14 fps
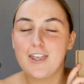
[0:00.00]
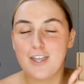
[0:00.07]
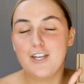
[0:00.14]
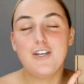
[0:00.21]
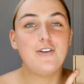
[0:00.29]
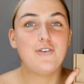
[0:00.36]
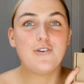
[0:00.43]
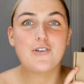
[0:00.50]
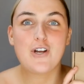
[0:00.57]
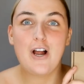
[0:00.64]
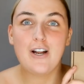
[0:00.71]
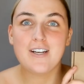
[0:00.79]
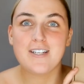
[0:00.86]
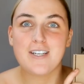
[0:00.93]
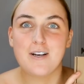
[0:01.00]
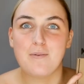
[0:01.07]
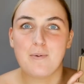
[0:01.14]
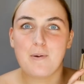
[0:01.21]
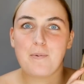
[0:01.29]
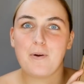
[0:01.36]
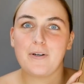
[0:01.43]
the new Charlotte
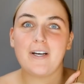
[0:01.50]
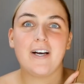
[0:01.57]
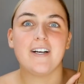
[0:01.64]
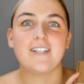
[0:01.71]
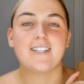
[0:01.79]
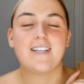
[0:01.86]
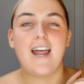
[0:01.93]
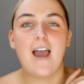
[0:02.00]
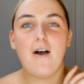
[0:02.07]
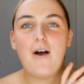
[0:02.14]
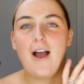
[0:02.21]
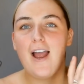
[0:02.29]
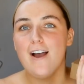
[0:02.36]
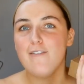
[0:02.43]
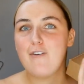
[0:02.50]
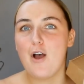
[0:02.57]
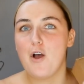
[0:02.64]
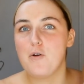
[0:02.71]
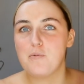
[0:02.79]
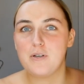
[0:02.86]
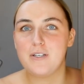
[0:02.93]
Tilbury products. Now I have
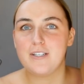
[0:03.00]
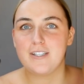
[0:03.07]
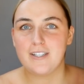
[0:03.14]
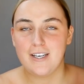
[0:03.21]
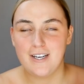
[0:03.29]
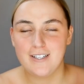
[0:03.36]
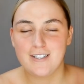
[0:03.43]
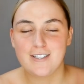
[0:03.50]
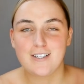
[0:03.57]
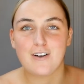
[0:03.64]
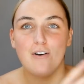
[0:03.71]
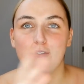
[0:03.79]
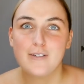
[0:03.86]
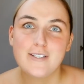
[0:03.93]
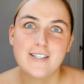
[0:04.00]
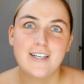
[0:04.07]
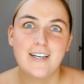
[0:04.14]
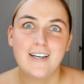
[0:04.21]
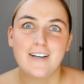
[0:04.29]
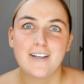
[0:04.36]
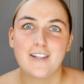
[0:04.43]
opened this to
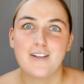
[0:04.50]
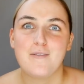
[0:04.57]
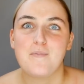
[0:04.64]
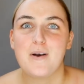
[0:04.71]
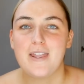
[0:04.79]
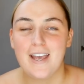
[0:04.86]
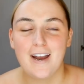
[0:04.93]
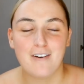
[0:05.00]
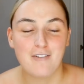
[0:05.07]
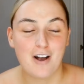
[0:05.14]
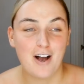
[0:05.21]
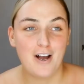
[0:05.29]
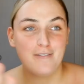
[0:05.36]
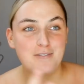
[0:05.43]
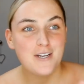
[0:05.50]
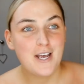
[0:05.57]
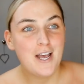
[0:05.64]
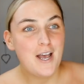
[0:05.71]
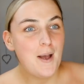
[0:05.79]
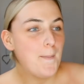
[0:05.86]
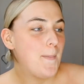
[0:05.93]
obviously look at them when they arrived,
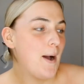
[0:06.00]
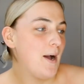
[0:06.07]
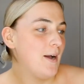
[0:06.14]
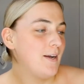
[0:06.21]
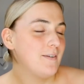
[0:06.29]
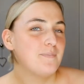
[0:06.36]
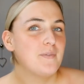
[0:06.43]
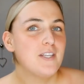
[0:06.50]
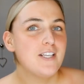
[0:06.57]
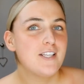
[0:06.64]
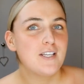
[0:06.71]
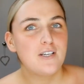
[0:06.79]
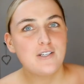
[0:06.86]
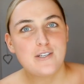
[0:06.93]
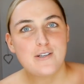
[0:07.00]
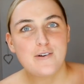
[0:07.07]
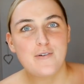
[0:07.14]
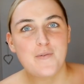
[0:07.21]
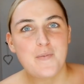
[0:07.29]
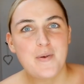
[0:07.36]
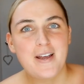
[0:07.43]
but this could
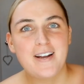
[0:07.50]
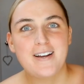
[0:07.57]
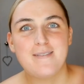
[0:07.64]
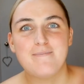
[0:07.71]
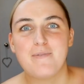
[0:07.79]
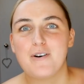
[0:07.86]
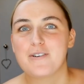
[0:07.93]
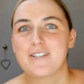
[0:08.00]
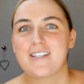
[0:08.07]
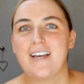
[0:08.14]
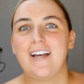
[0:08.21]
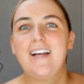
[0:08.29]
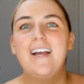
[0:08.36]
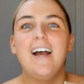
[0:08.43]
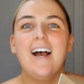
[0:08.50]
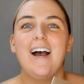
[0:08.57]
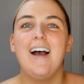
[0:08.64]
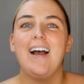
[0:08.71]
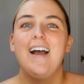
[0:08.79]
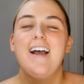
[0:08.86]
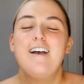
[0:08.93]
sort of be an unboxing.
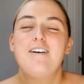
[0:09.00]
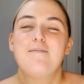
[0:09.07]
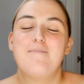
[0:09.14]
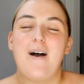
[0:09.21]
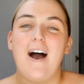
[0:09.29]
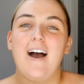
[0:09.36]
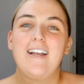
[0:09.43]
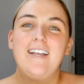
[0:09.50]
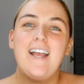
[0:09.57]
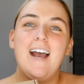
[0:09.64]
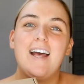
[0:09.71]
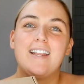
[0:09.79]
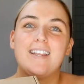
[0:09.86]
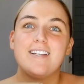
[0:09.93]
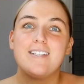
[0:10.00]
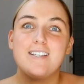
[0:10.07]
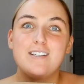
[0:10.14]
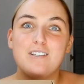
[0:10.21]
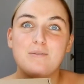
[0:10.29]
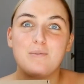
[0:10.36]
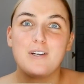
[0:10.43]
But yeah, this
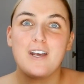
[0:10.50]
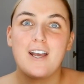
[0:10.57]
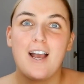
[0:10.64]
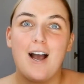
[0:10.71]
is what it